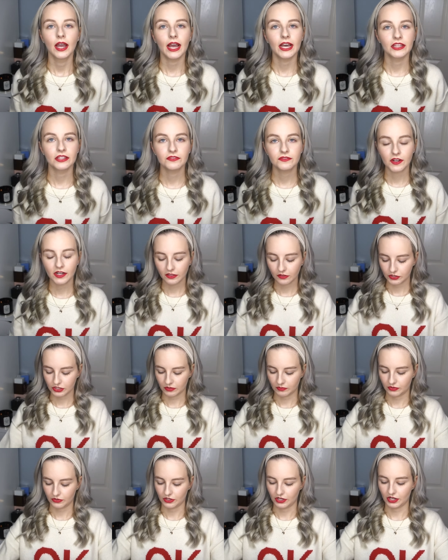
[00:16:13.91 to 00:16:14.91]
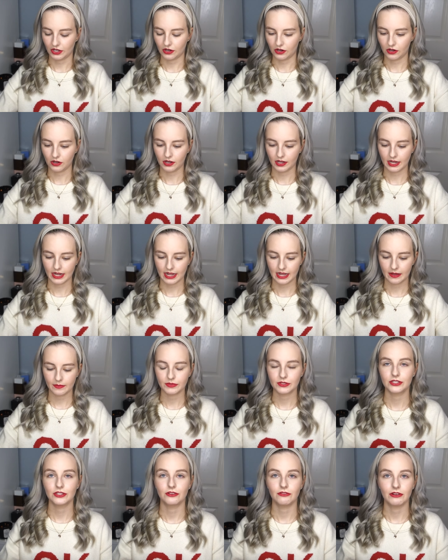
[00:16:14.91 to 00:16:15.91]
And the final jumper I got, I
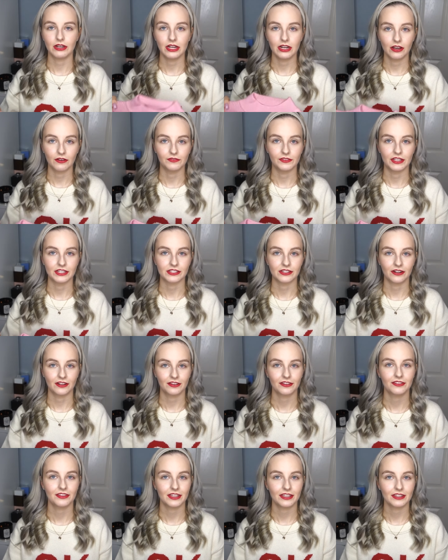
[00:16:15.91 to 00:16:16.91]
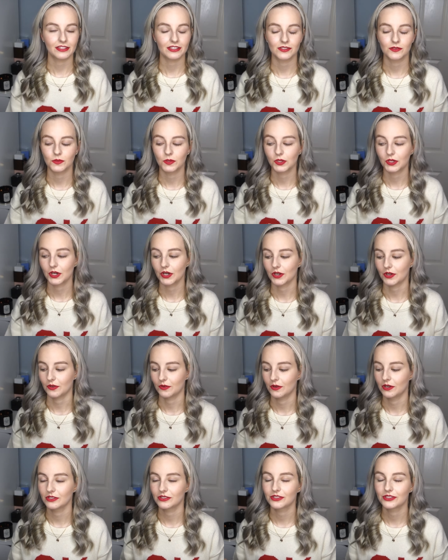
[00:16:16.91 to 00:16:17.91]
absolutely love this. I think this will
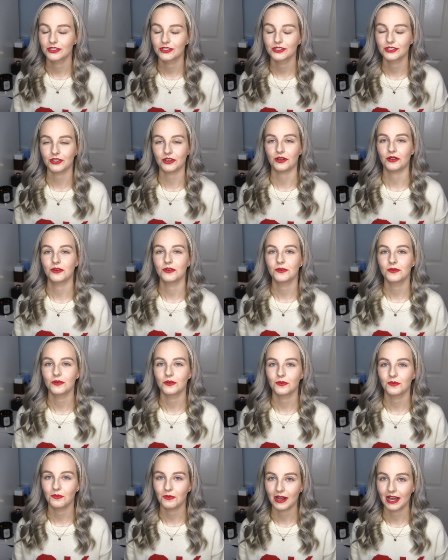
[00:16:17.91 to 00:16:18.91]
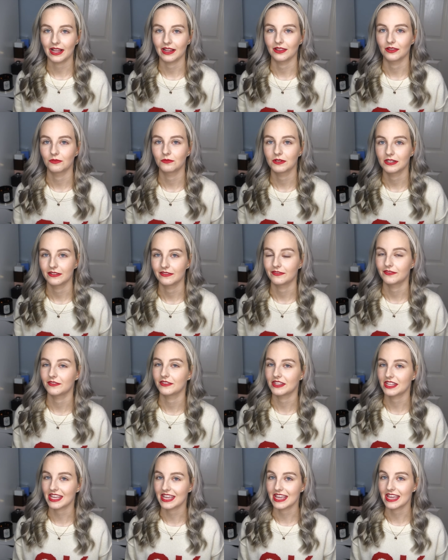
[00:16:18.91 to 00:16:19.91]
go so well with
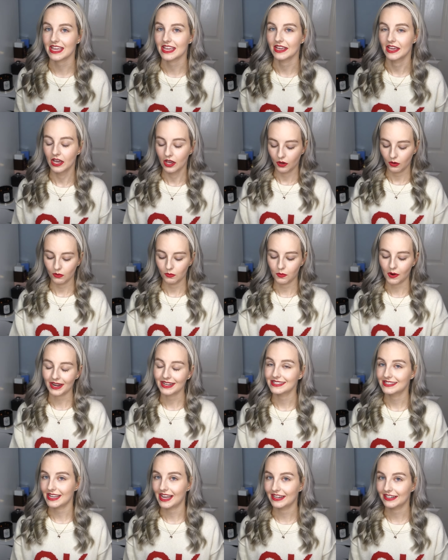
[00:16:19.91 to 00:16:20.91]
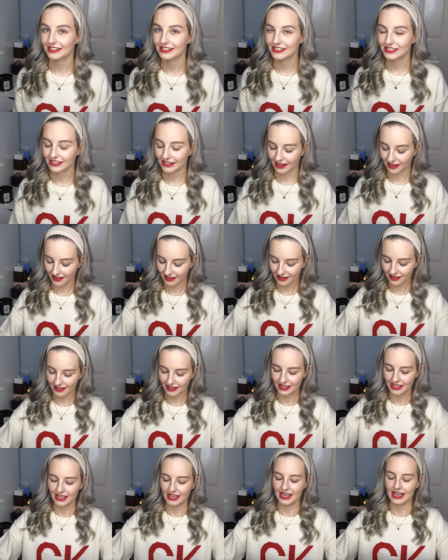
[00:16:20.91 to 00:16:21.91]
the white tennis skirt
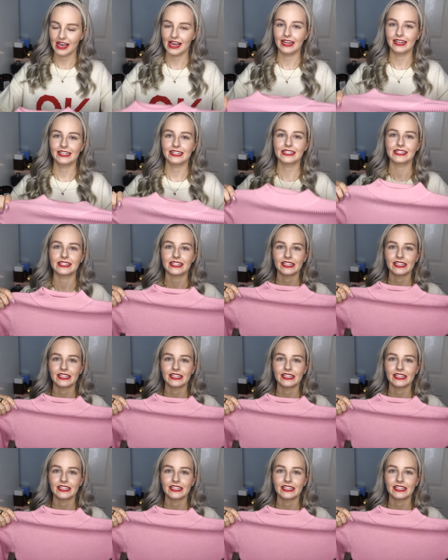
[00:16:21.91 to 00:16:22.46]
and it's